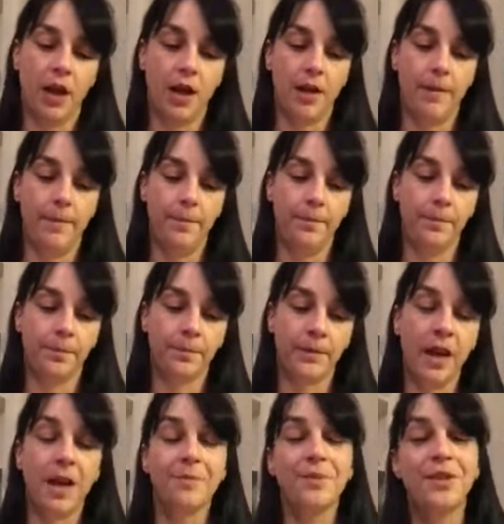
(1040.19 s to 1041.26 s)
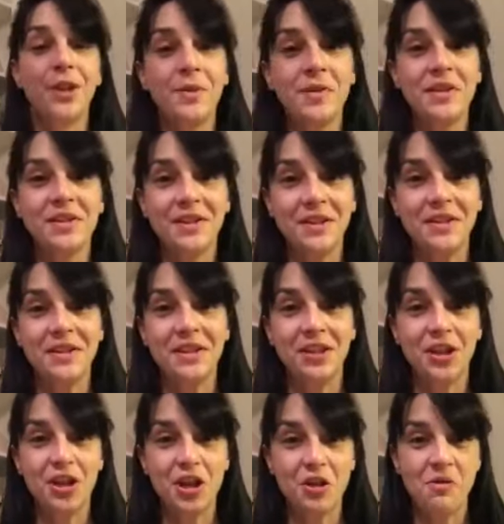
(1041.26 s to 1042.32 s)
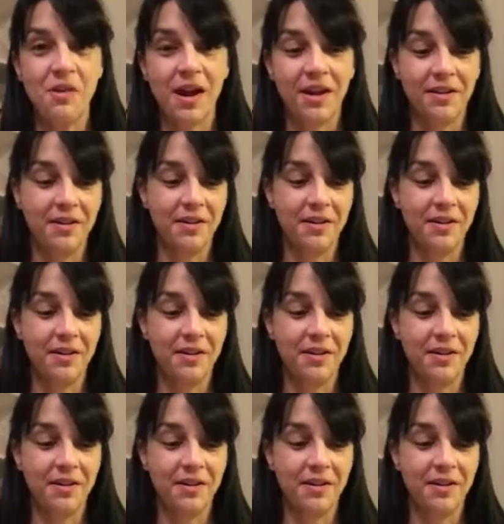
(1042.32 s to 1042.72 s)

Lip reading: I'm so excited that you